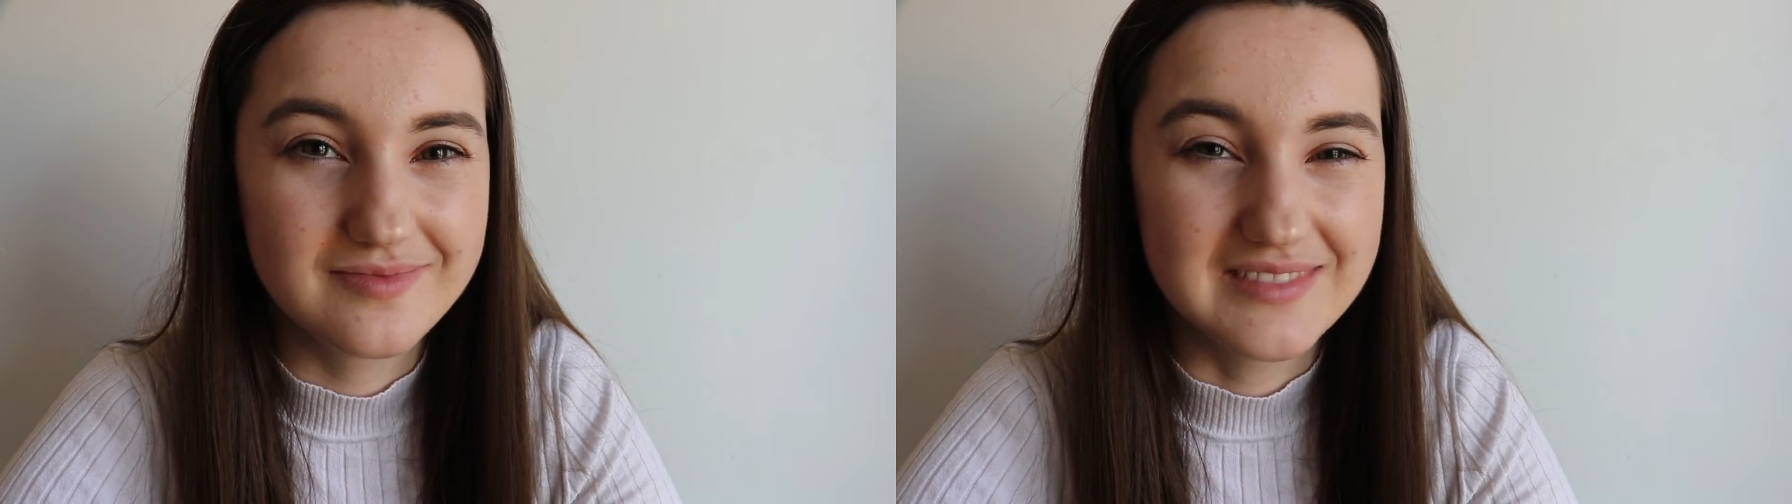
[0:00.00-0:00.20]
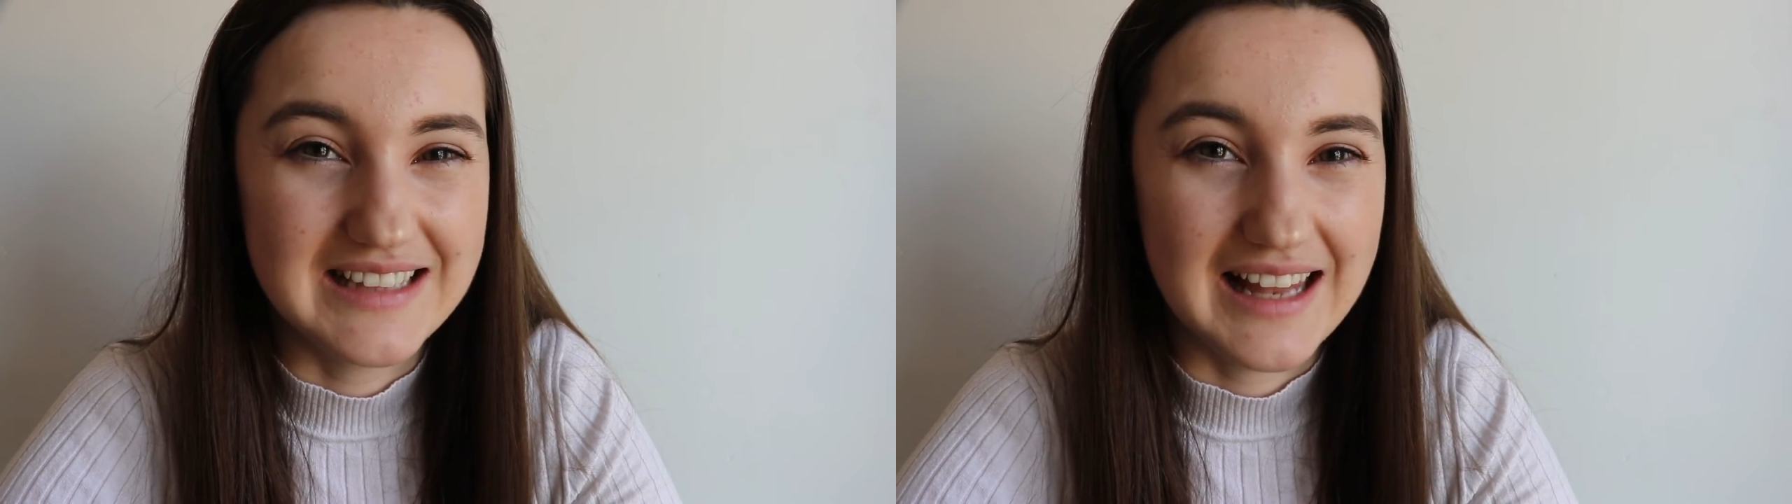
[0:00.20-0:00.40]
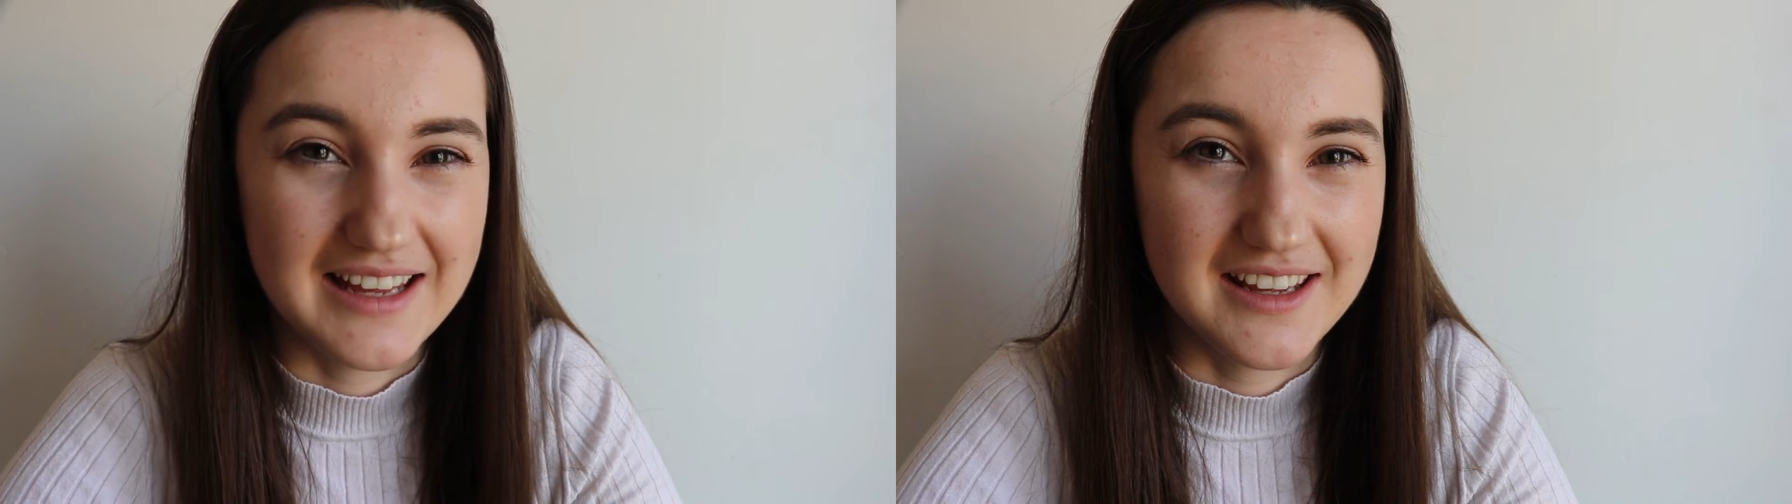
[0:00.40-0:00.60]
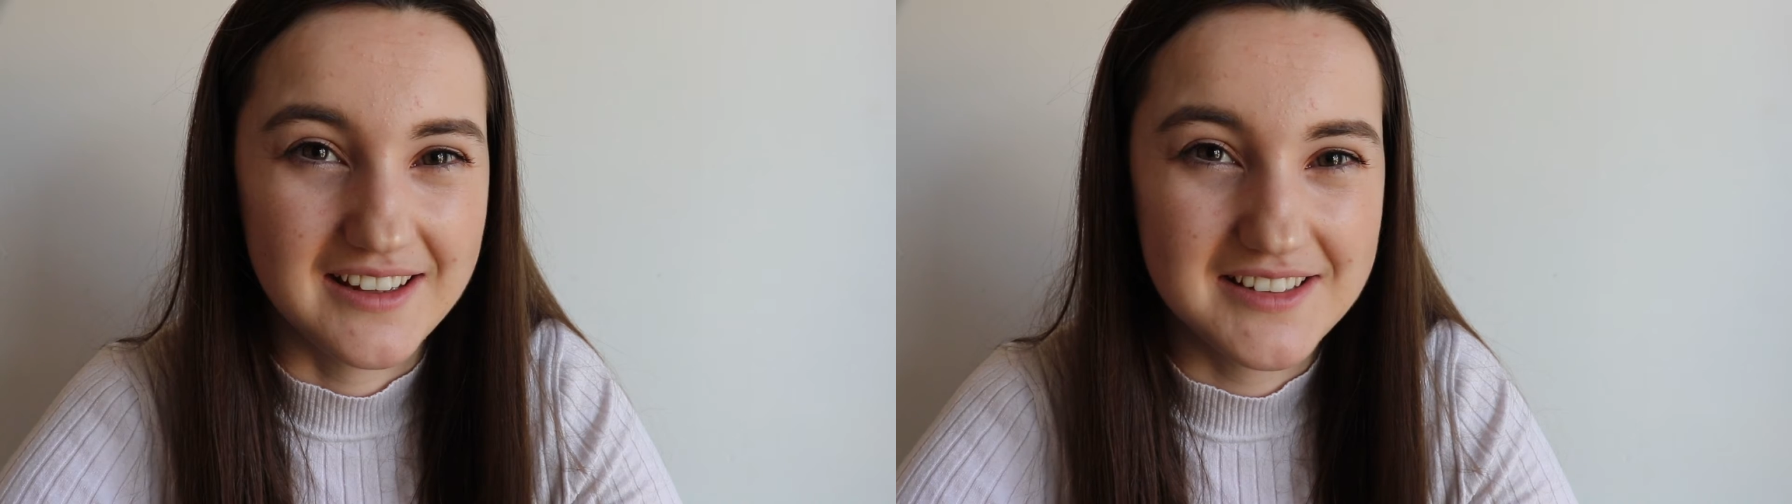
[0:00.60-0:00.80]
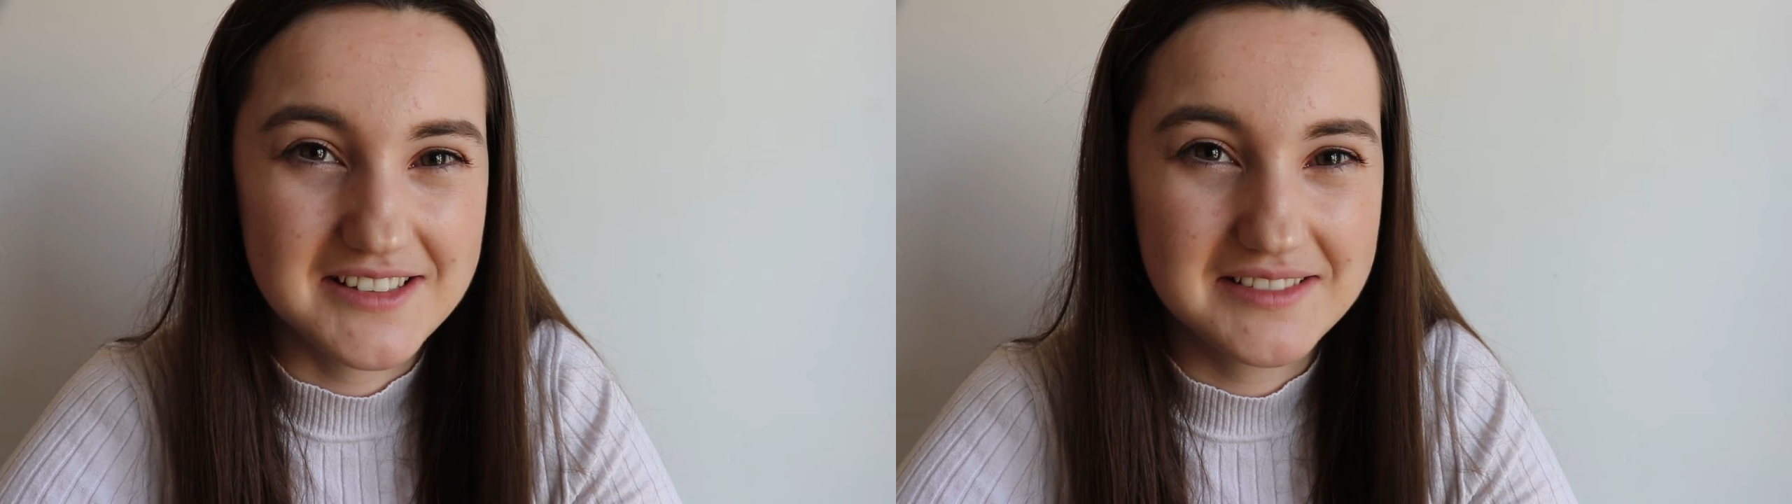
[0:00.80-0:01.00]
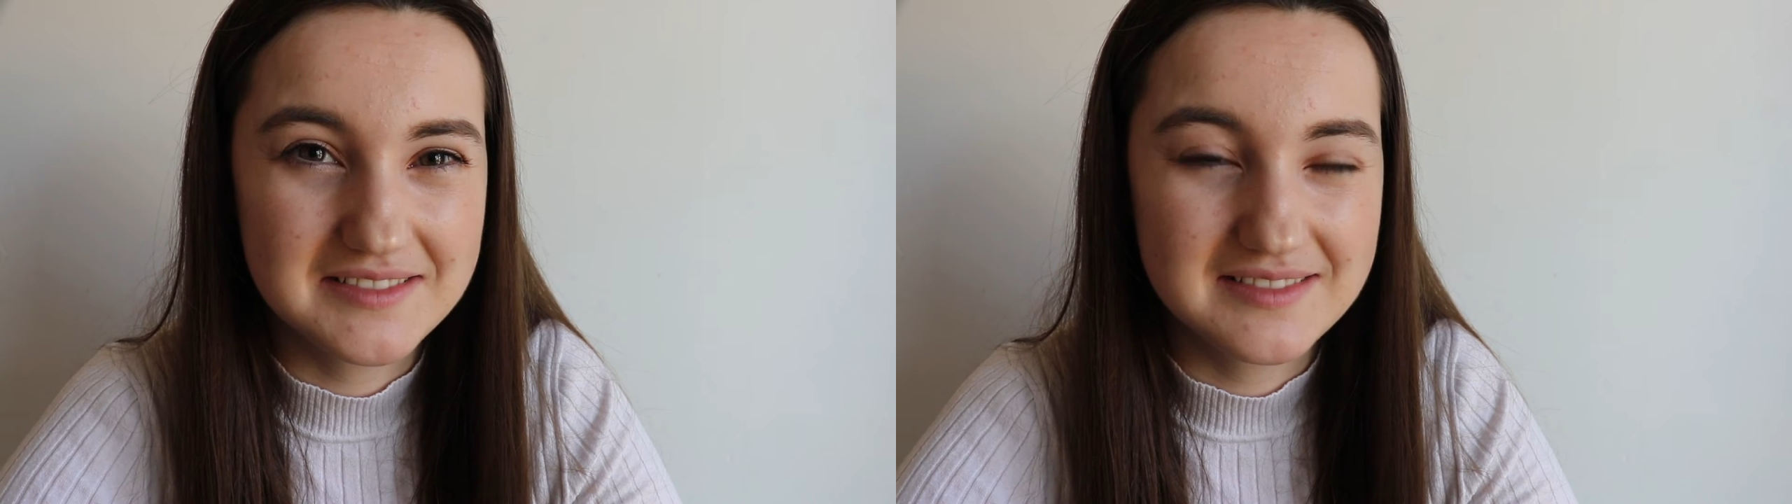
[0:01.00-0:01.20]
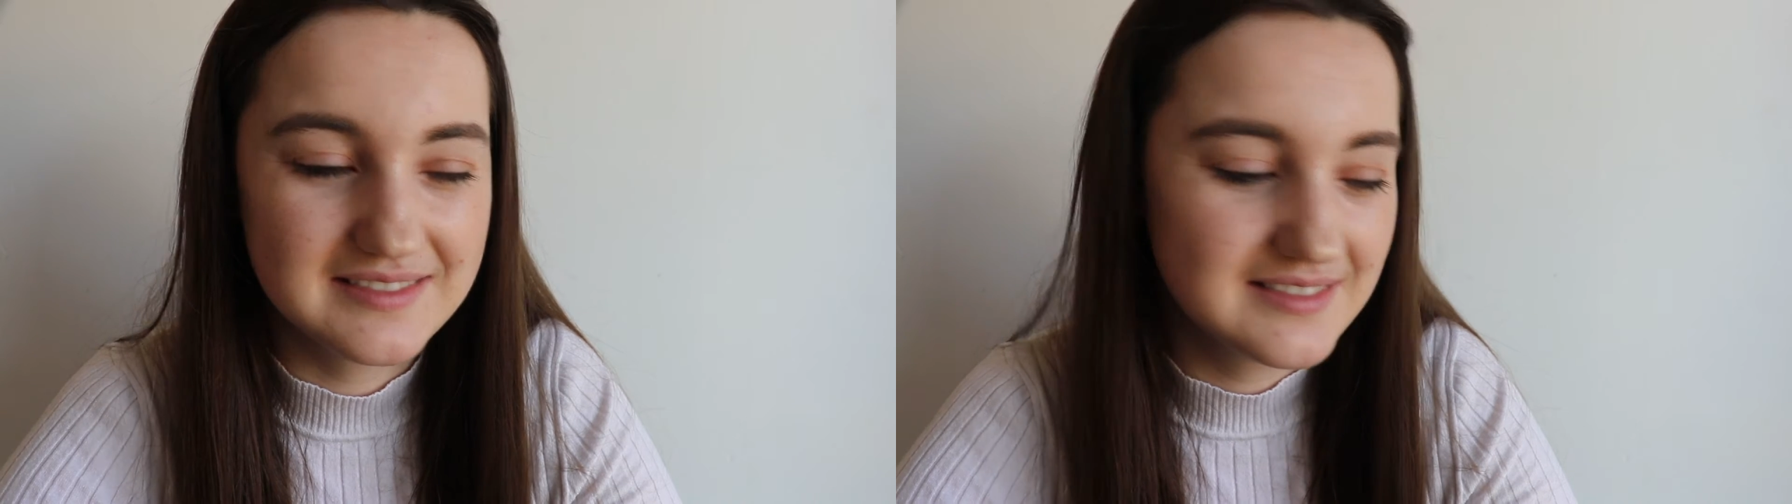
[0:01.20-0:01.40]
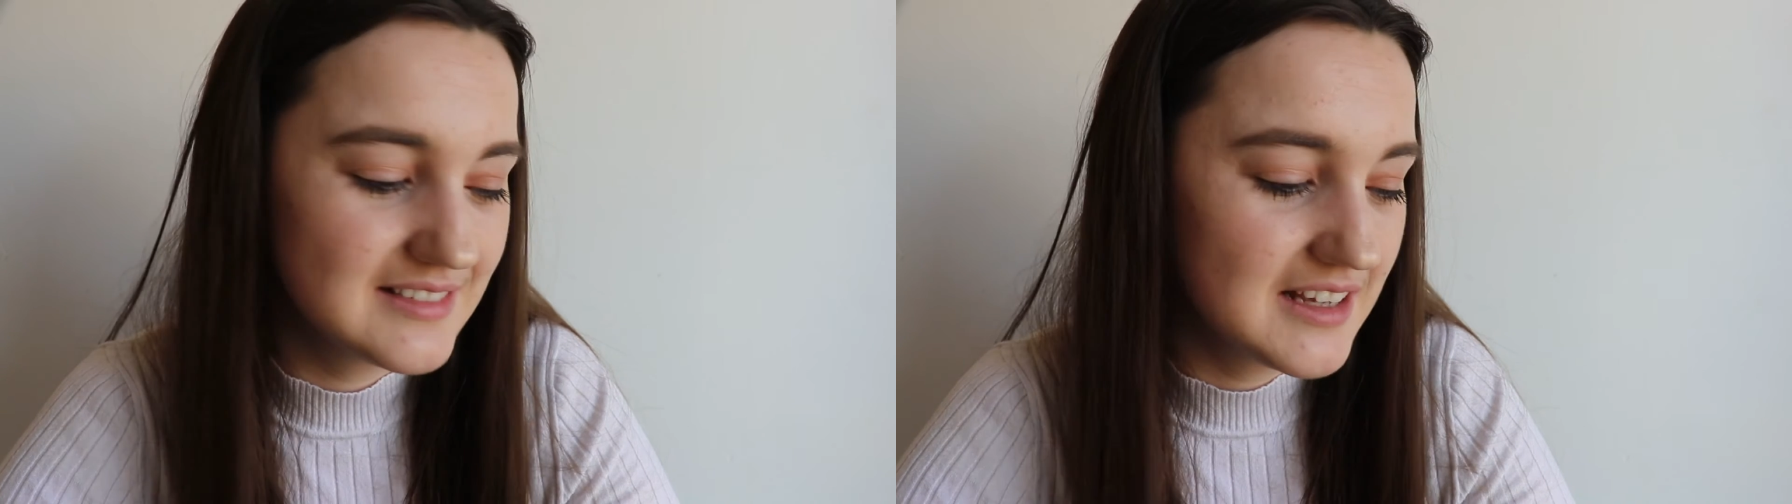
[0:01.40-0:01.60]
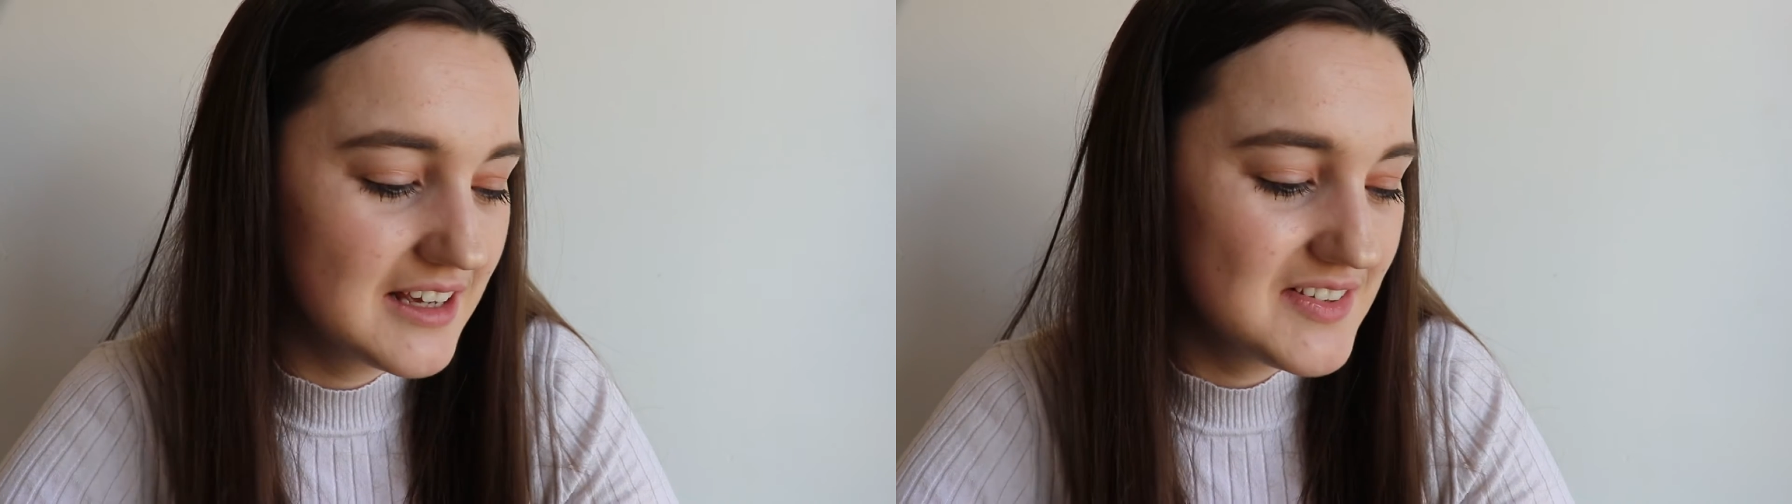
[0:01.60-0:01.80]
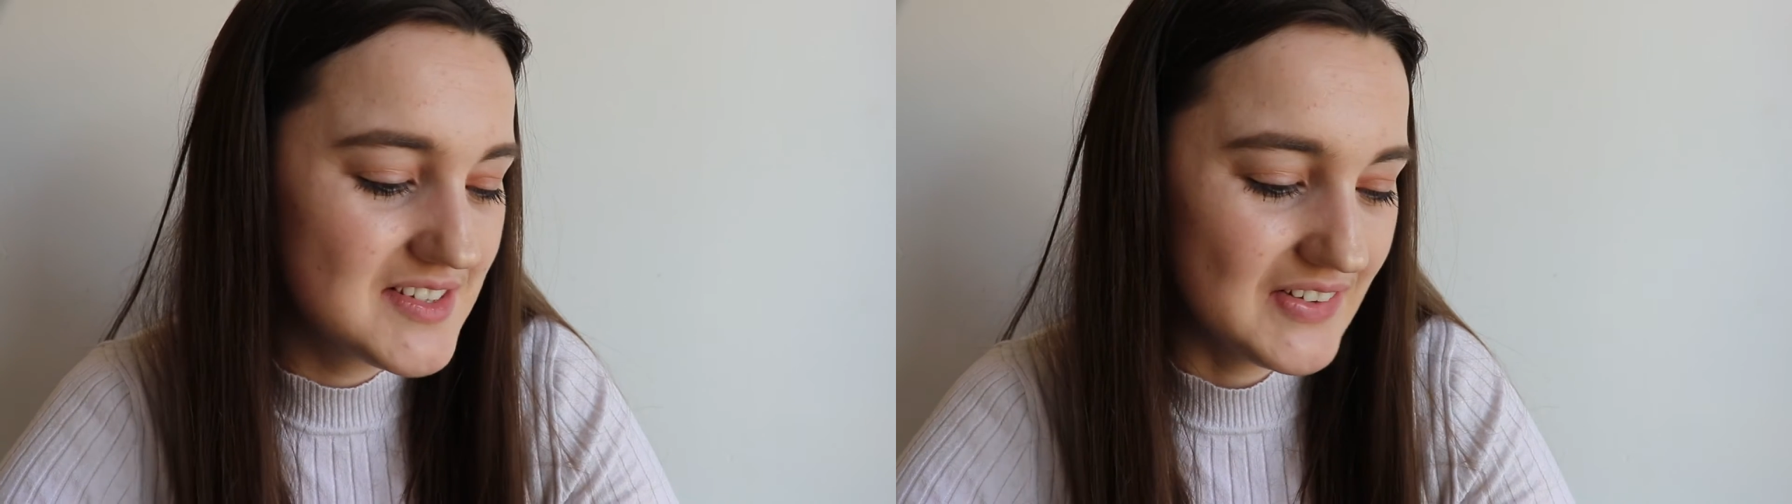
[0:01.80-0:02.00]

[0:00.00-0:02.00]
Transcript: Leggit. So